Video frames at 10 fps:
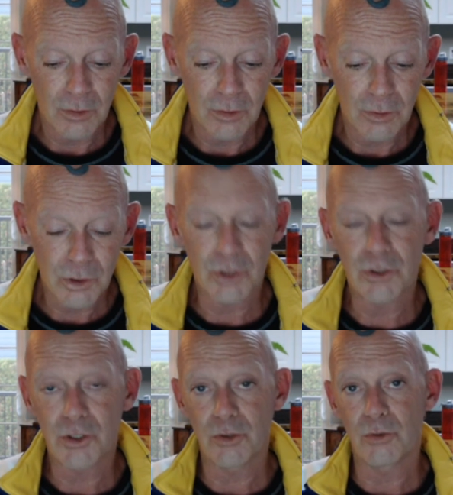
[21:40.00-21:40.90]
should
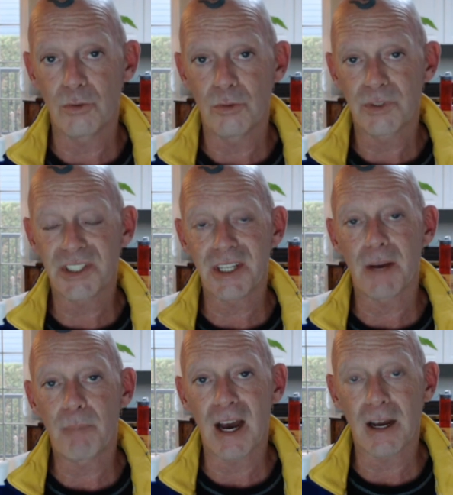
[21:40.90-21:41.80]
you
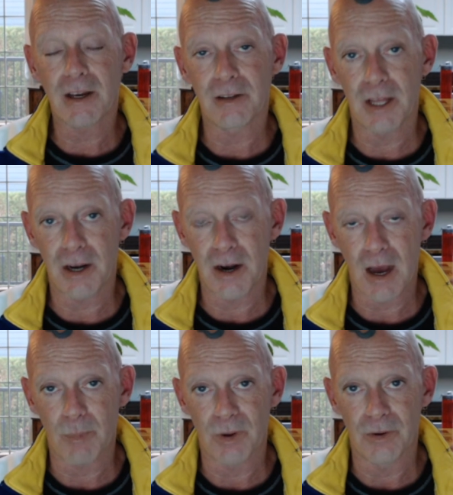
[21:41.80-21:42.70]
step back and let it happen.